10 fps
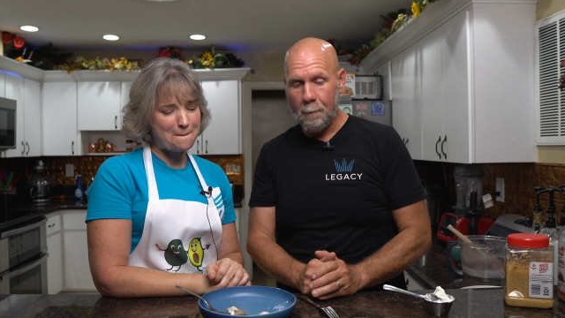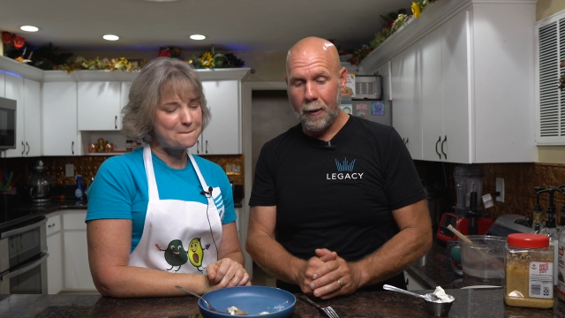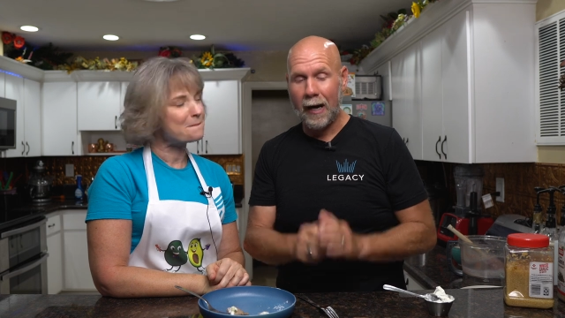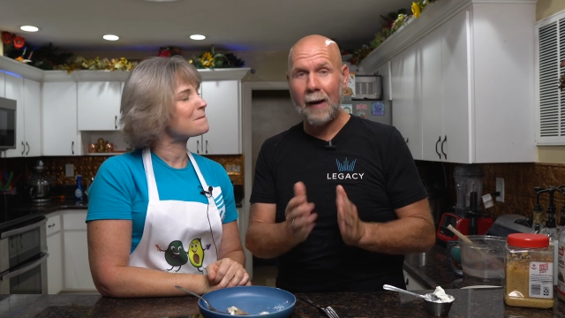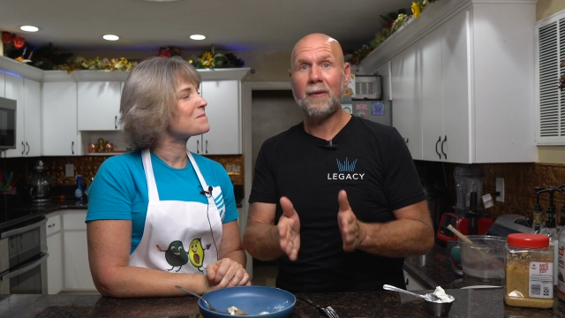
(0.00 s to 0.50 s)

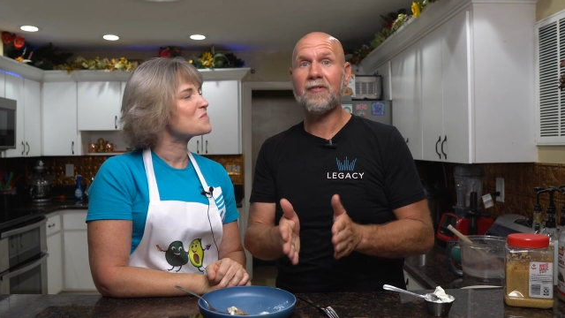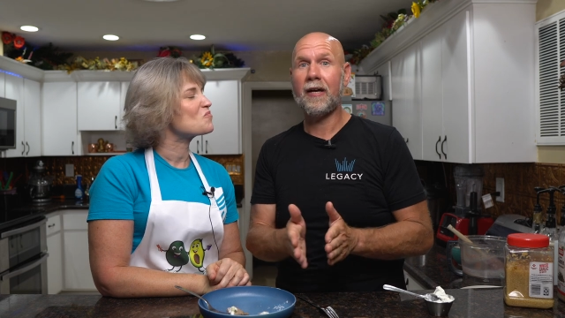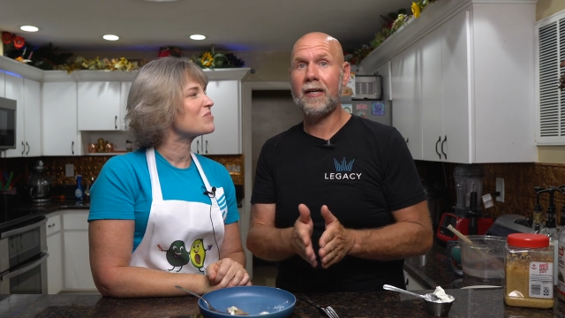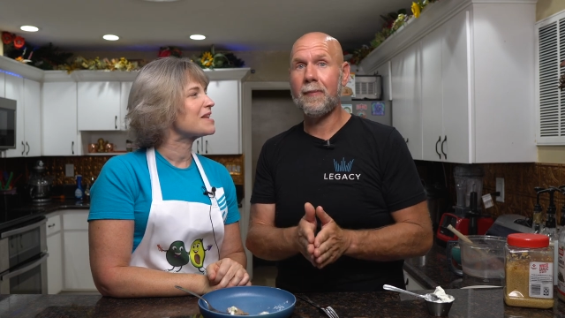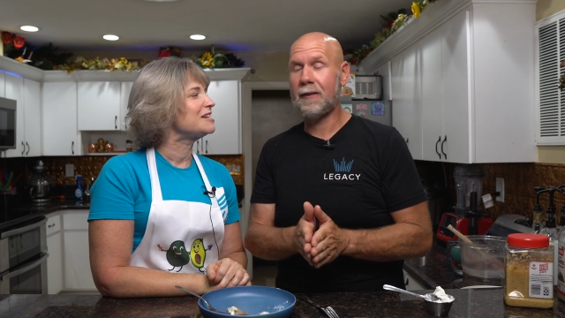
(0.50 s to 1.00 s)
Speaker 1: But I'm
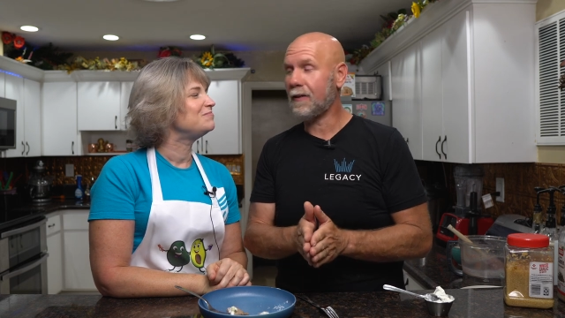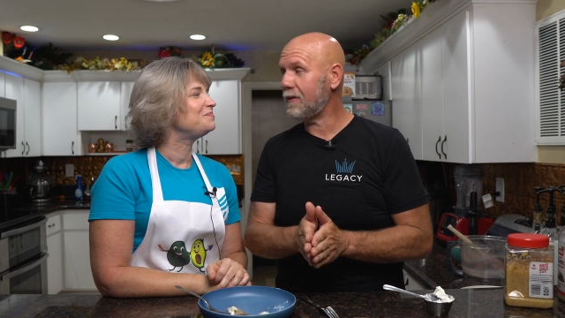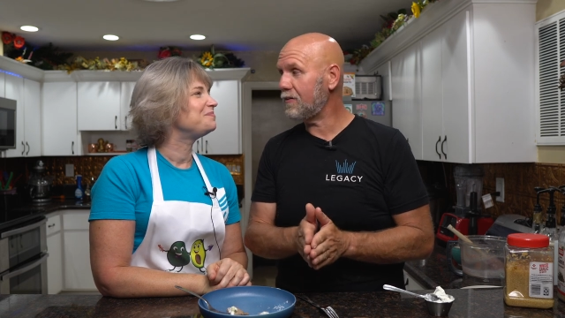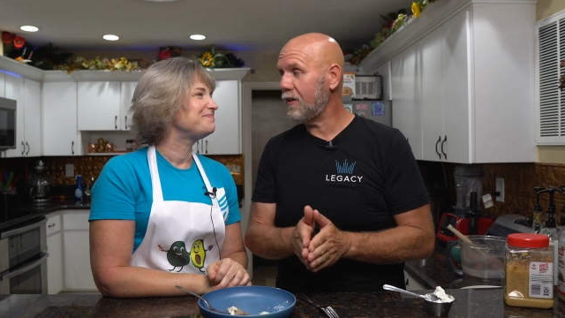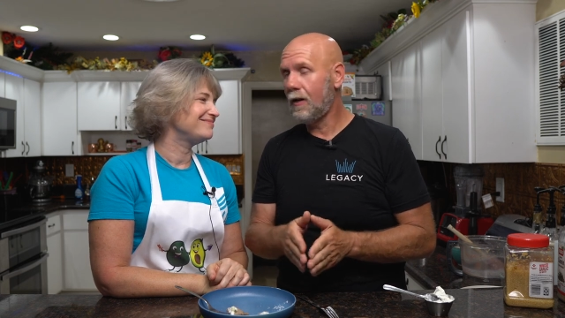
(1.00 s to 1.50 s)
excited about
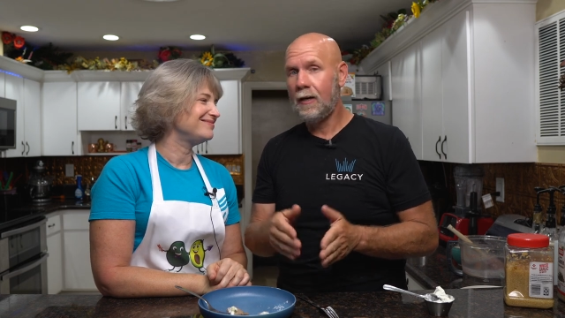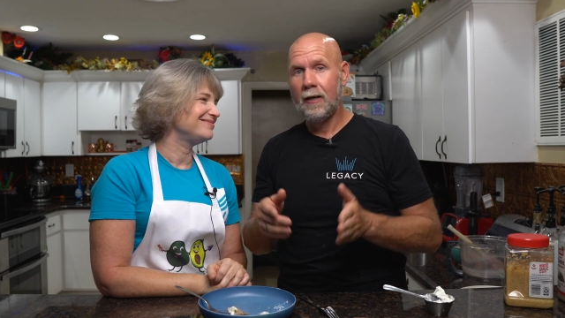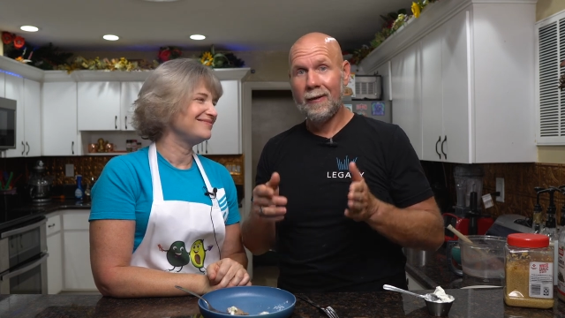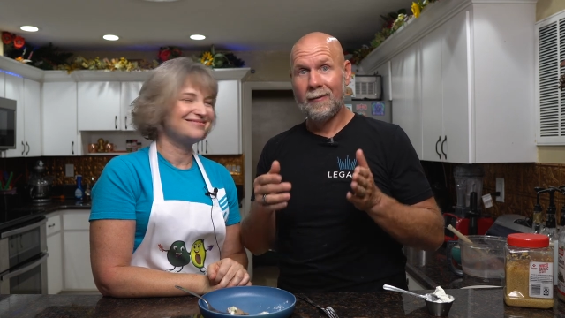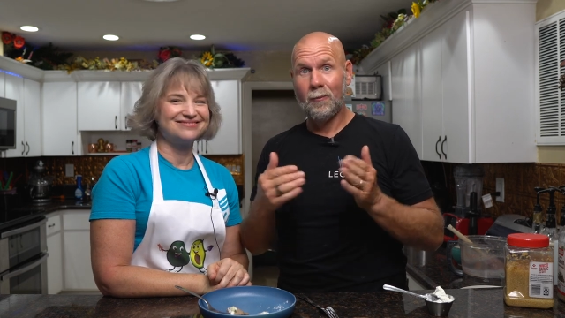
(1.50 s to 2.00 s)
this.
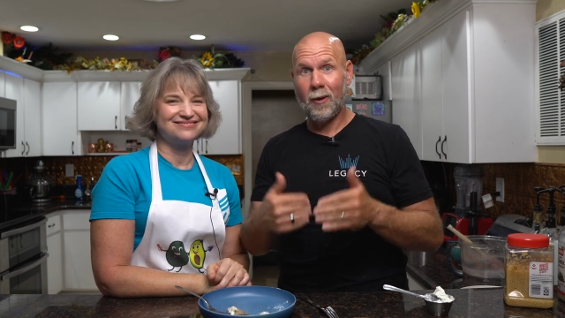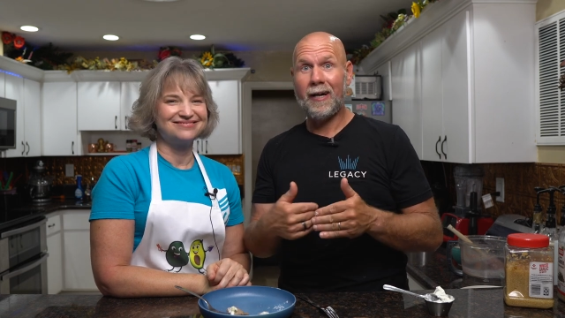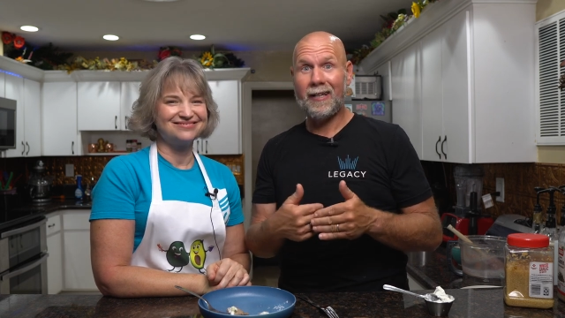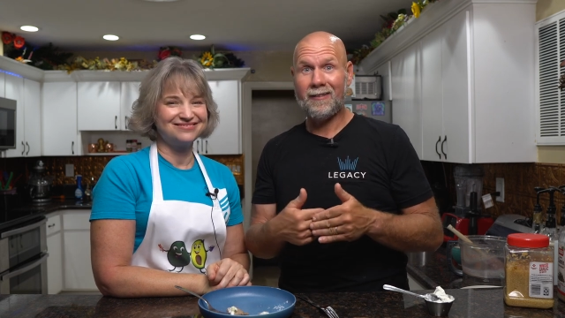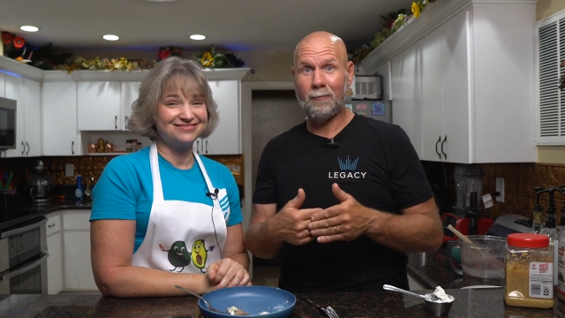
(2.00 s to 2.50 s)
We're
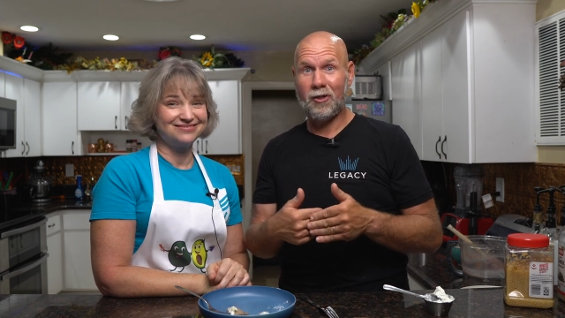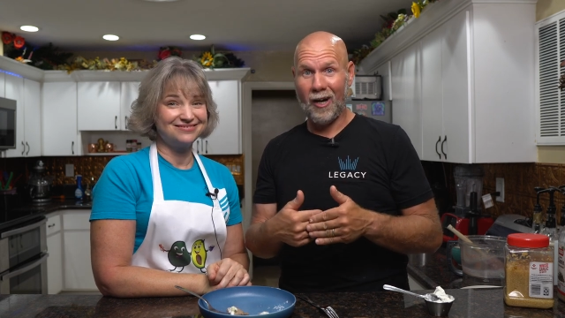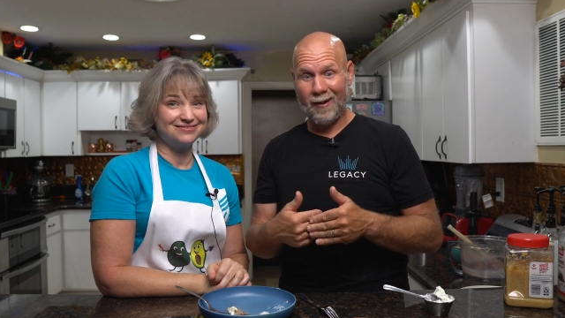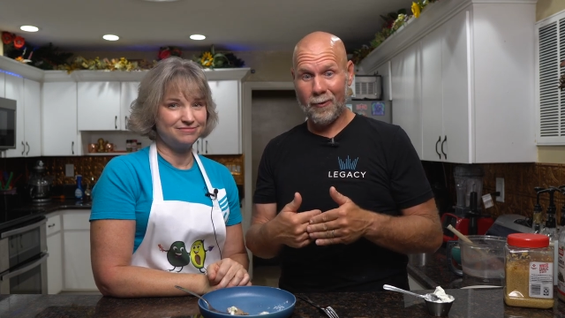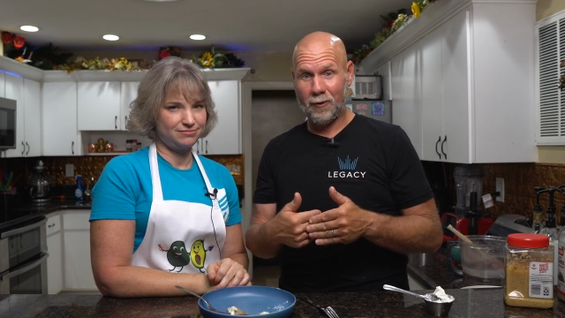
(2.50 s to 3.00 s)
gonna eat some
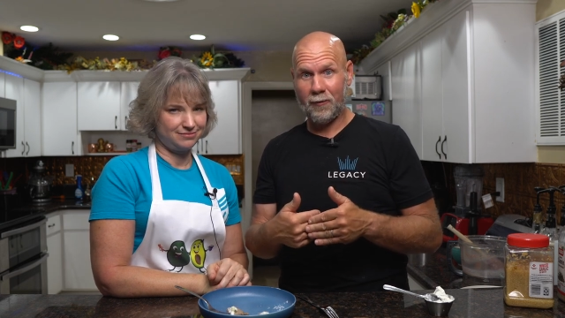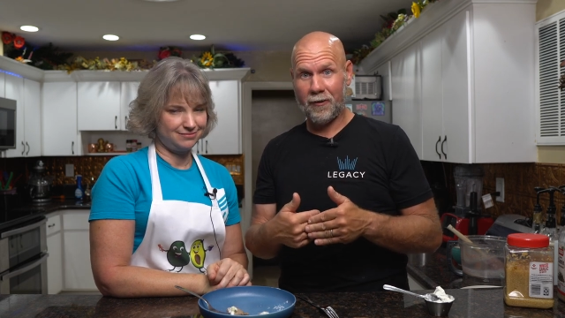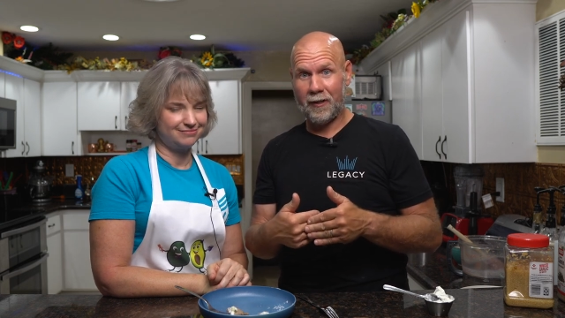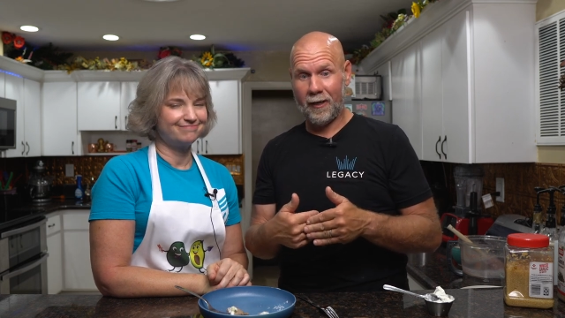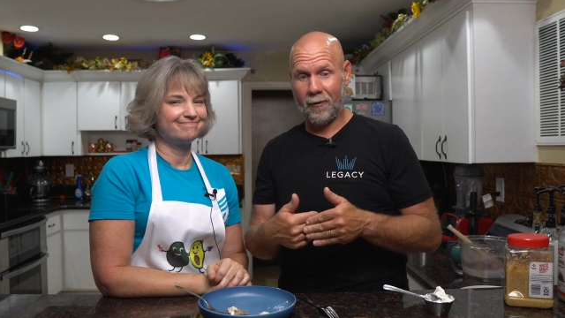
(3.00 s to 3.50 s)
gyros
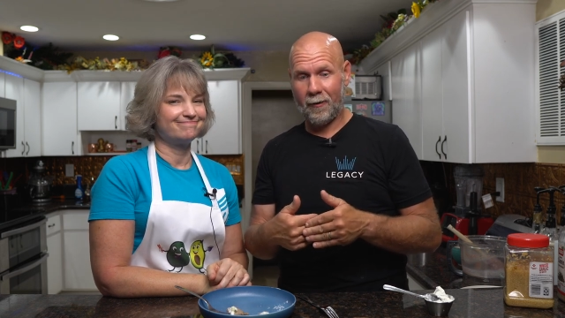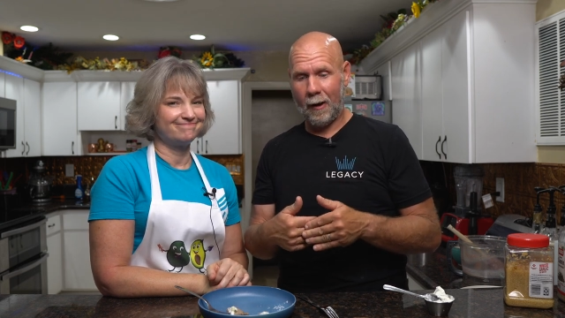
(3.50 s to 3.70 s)
for dinner.